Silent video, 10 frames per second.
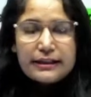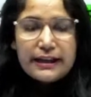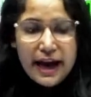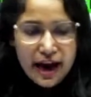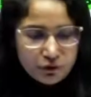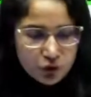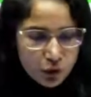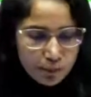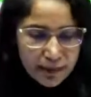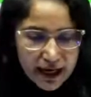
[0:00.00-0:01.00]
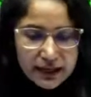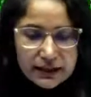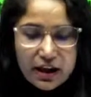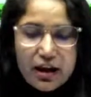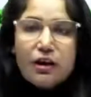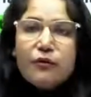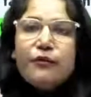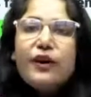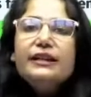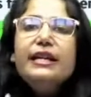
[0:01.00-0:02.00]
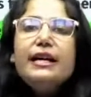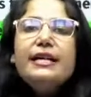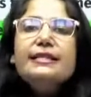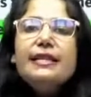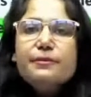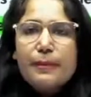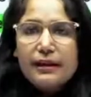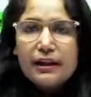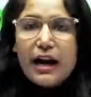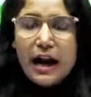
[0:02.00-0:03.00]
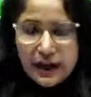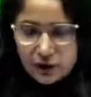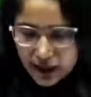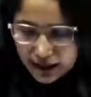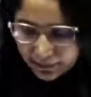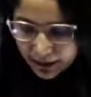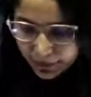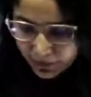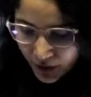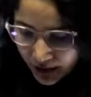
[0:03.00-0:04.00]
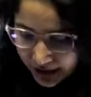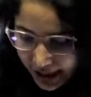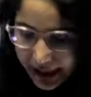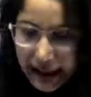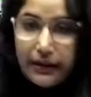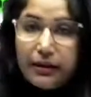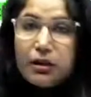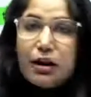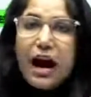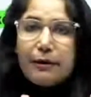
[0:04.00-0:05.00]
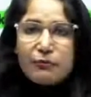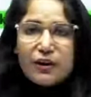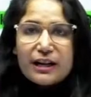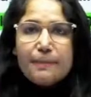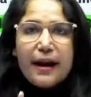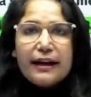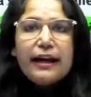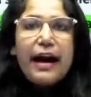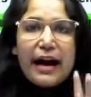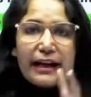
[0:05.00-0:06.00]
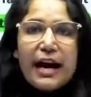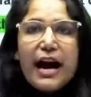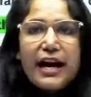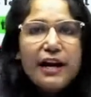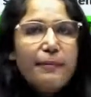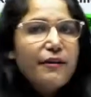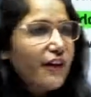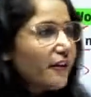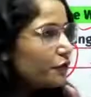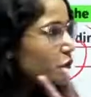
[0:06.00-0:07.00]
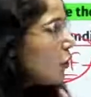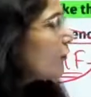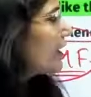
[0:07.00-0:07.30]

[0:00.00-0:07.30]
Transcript: They have to make the further assessment. Are you getting me? Like World Bank and IMF have two